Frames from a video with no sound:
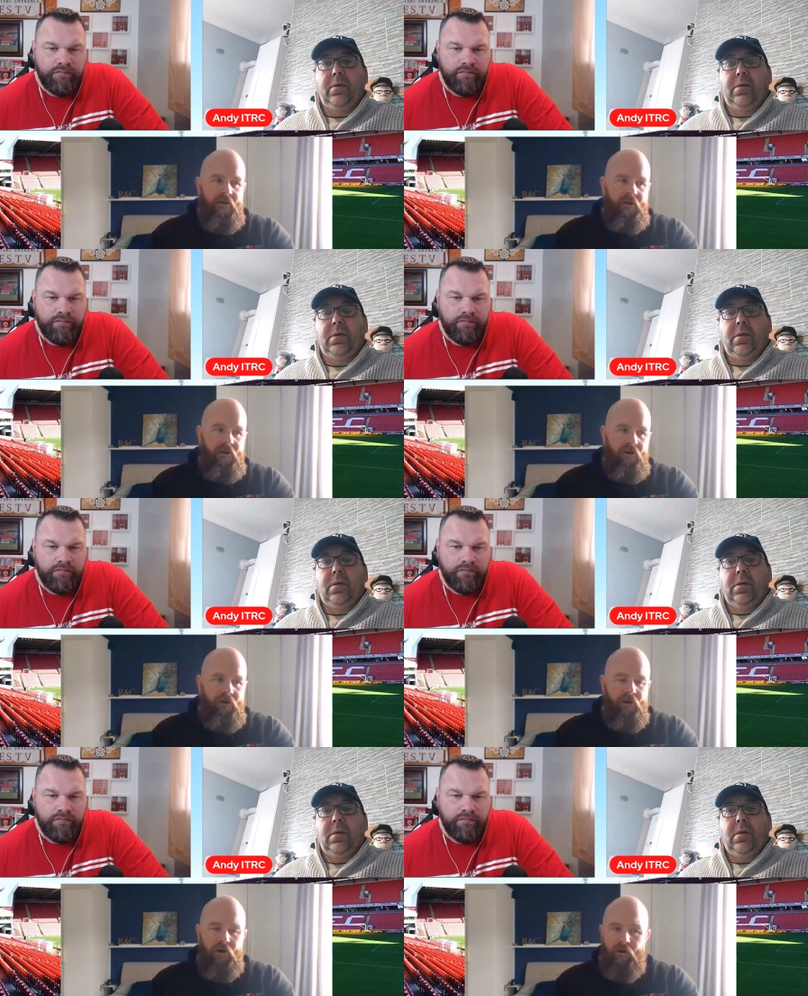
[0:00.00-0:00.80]
Speaker 1: You know,
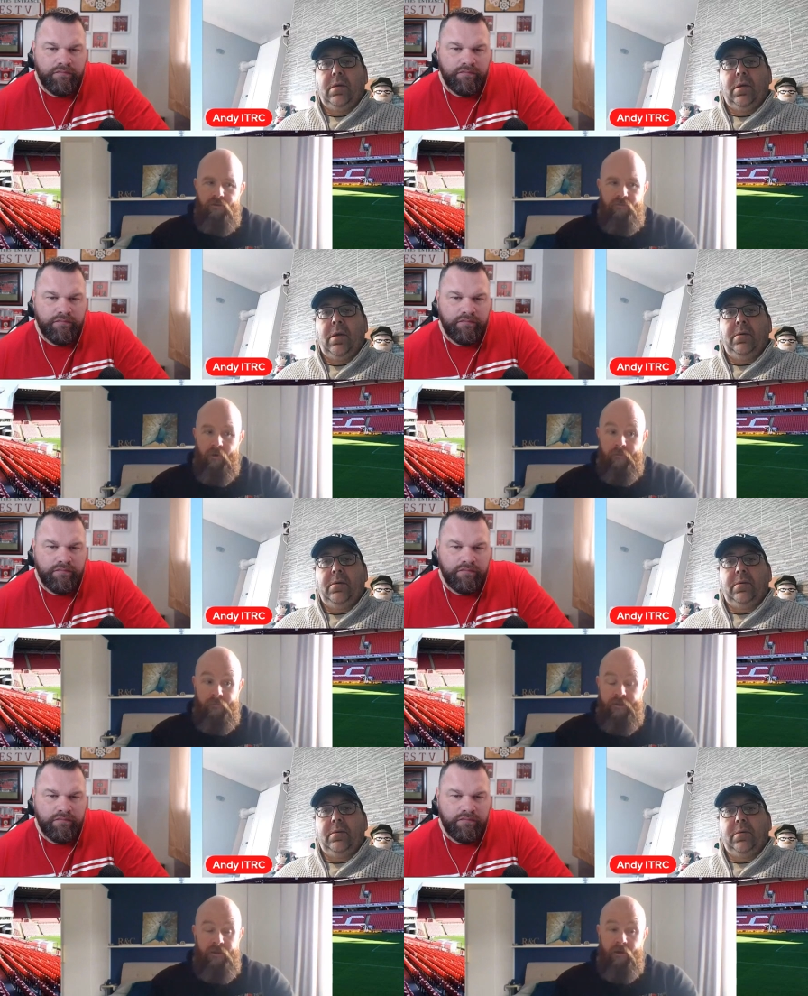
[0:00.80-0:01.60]
Cole's run for
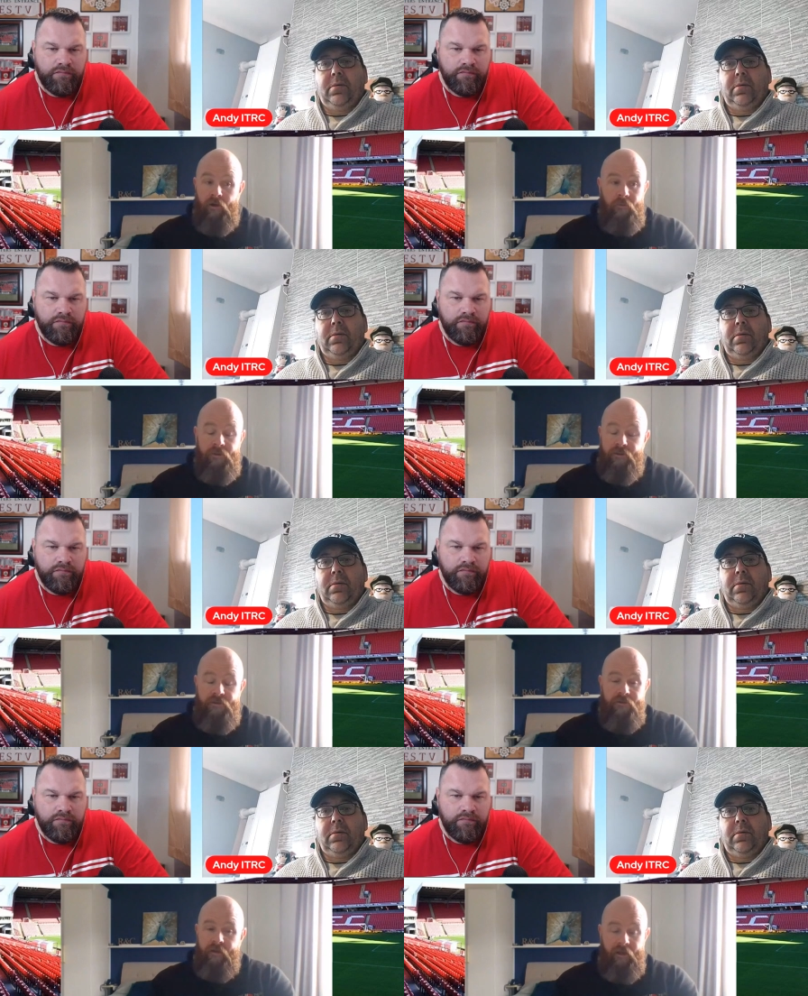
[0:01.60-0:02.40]
his goal were
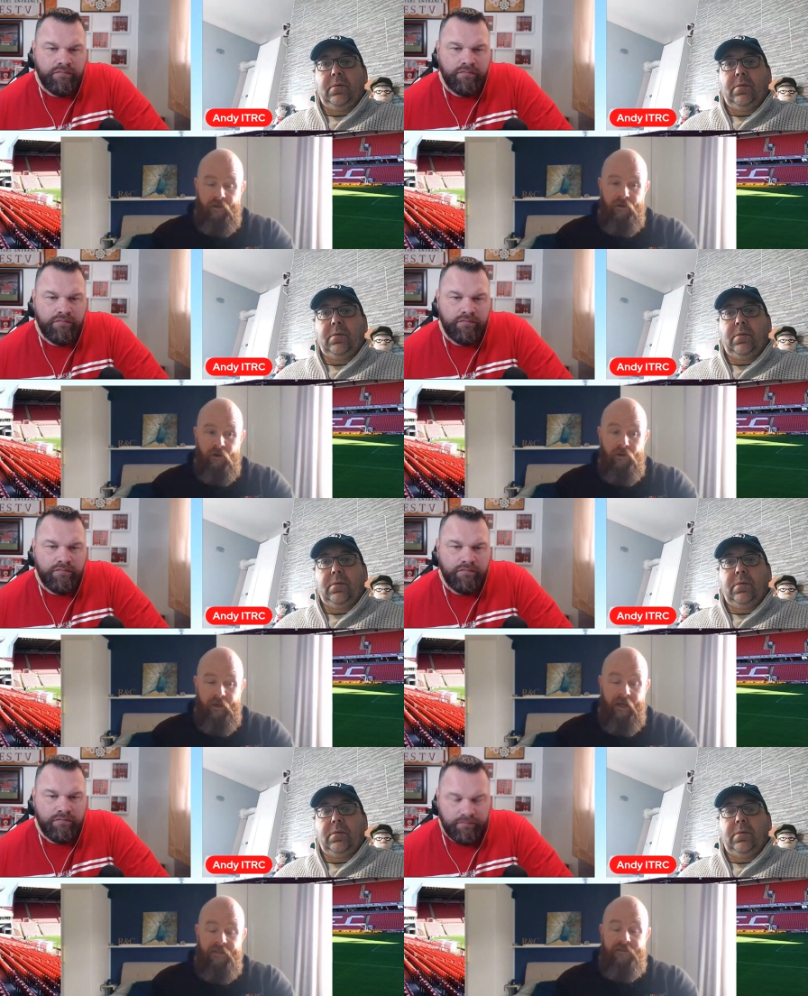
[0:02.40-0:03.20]
just, you know, Cole
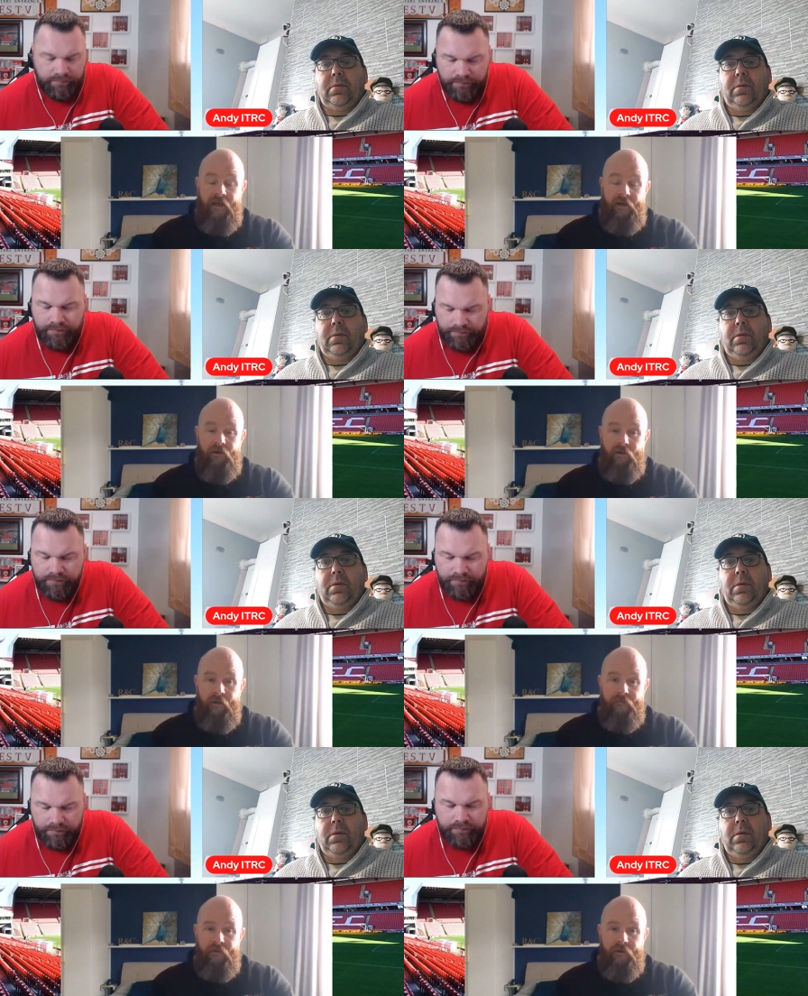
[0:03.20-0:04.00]
created that goal,
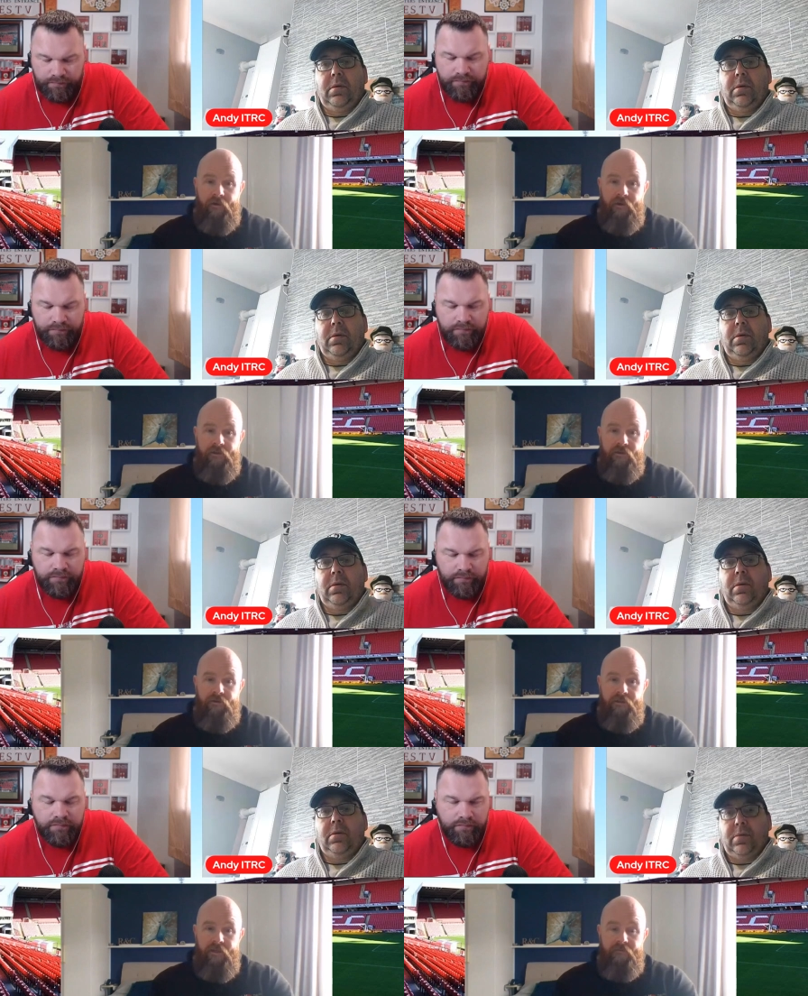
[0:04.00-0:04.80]
that third goal. He so
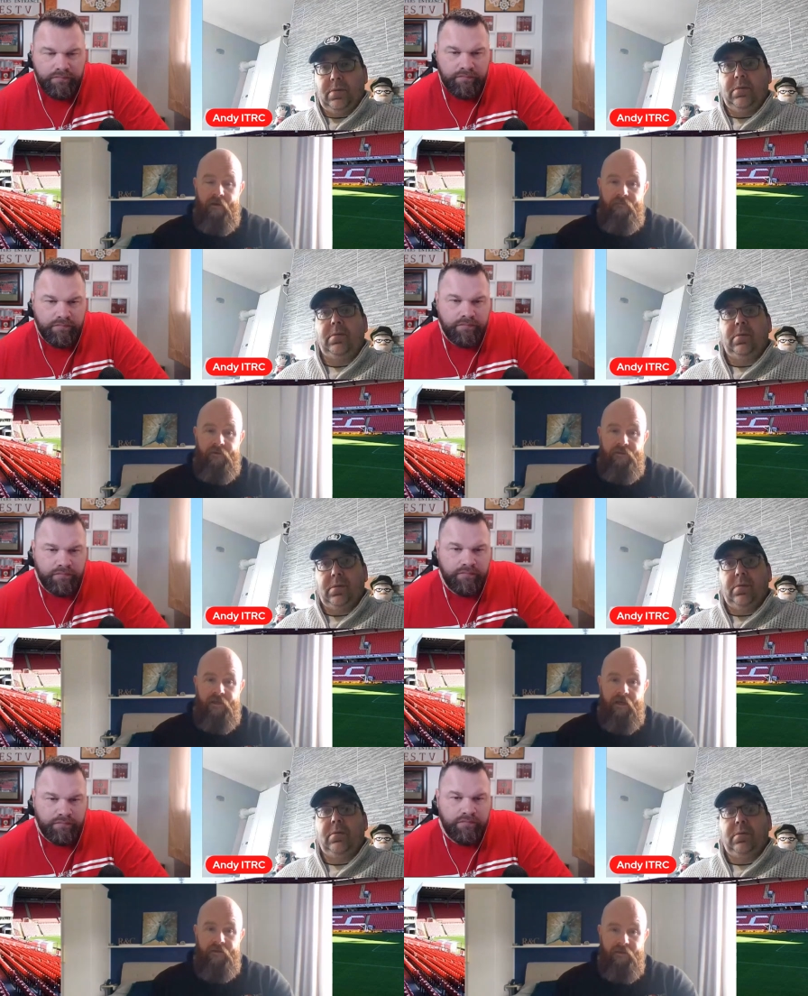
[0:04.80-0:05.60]
deserved that finish
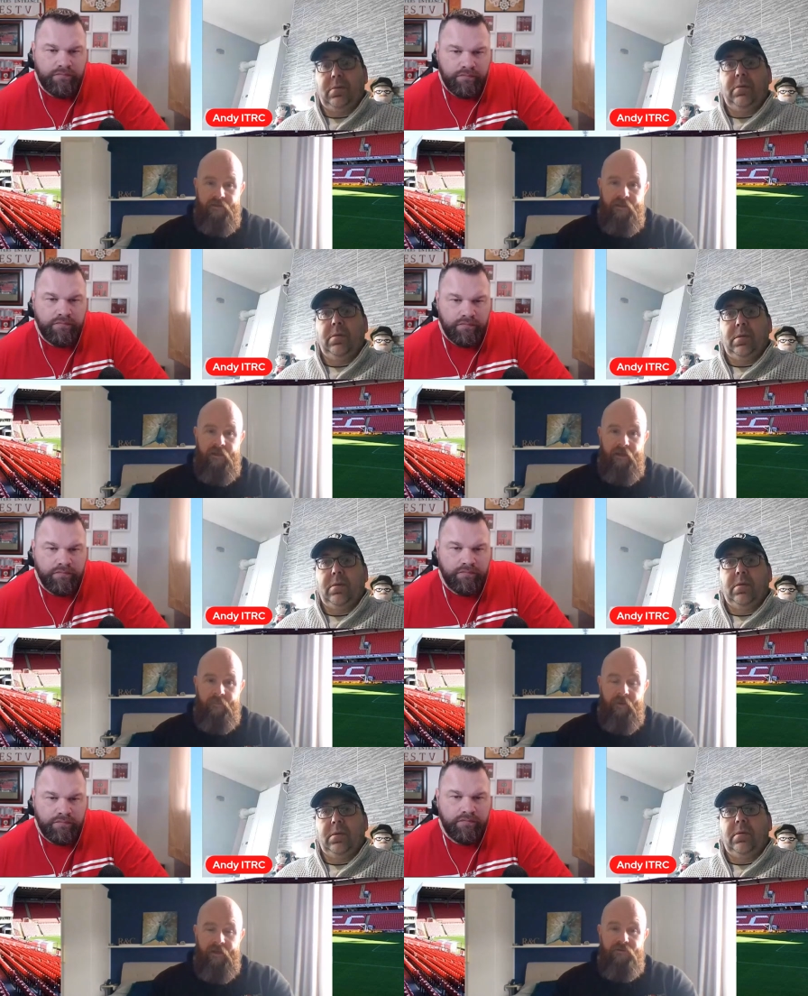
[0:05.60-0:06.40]
at end because he mm. he
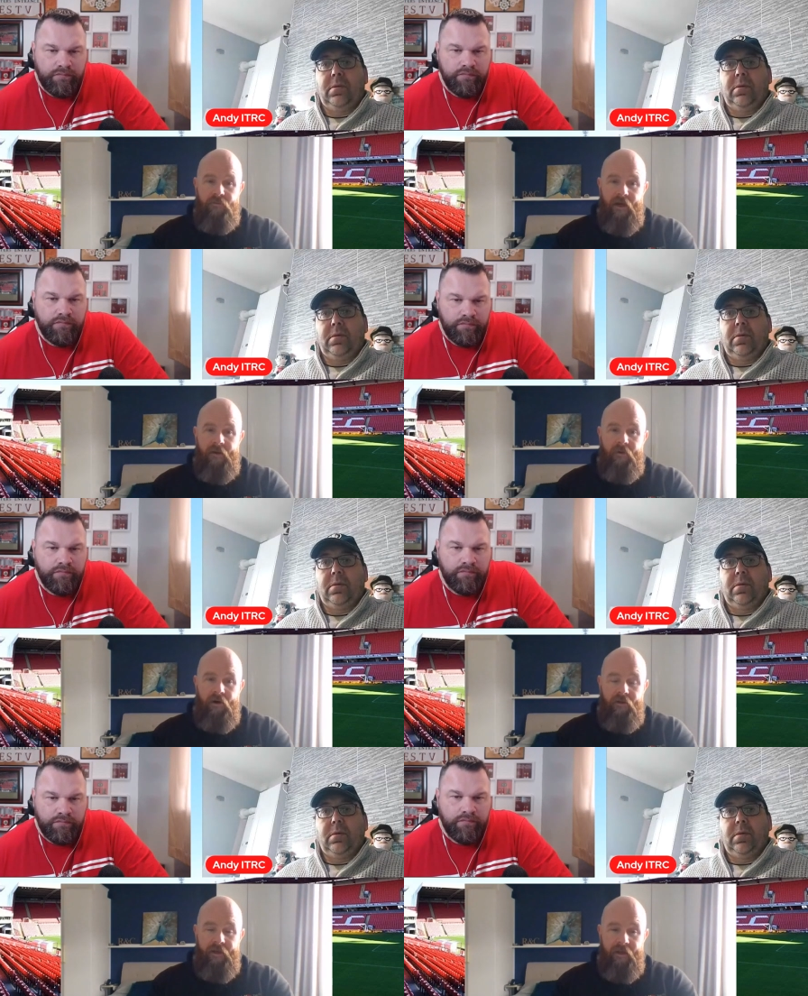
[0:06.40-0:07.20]
picked up that
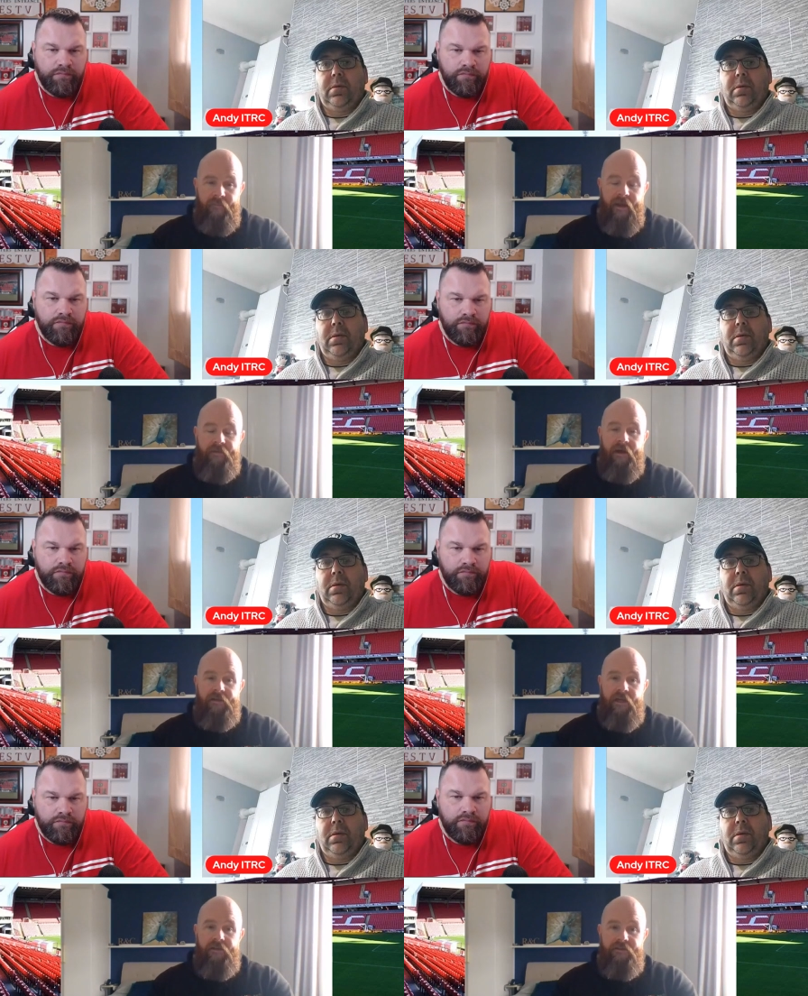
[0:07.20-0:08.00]
ball and he made that
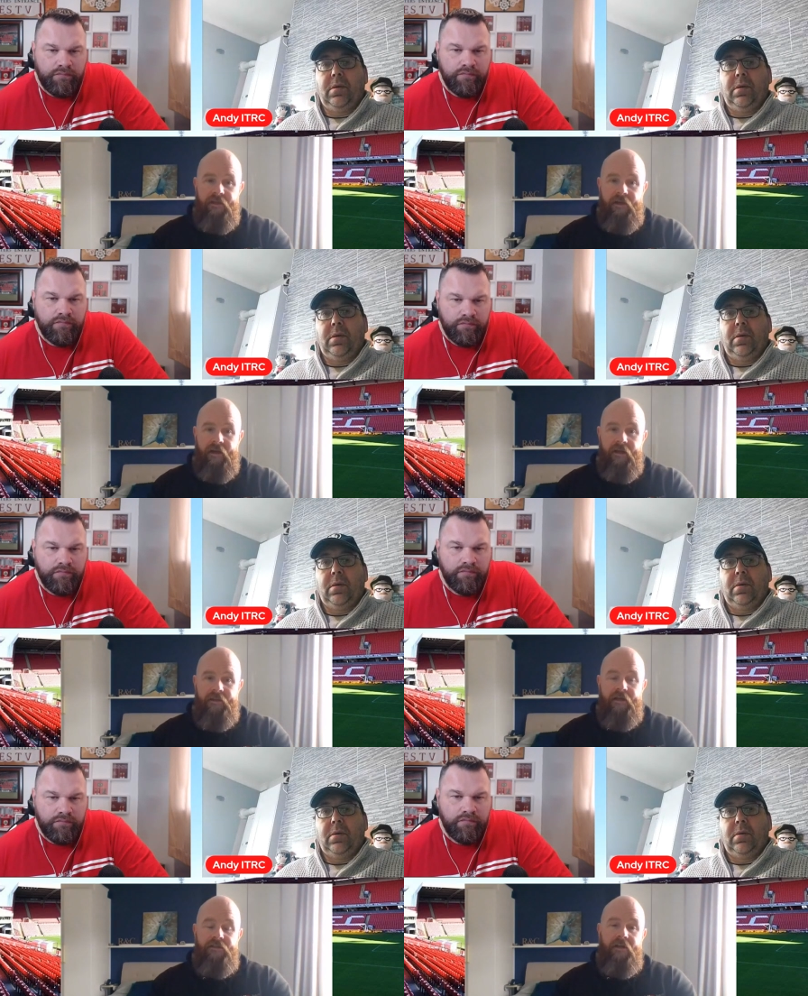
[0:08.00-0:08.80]
chance. He created
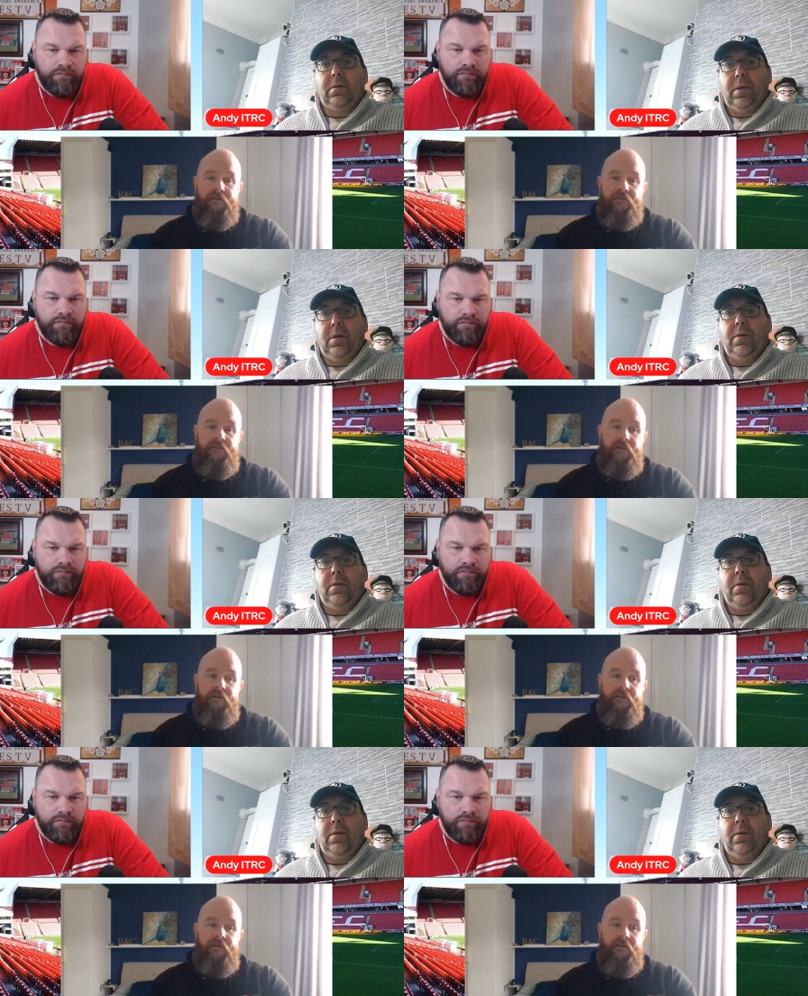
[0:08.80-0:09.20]
that chance. Yeah.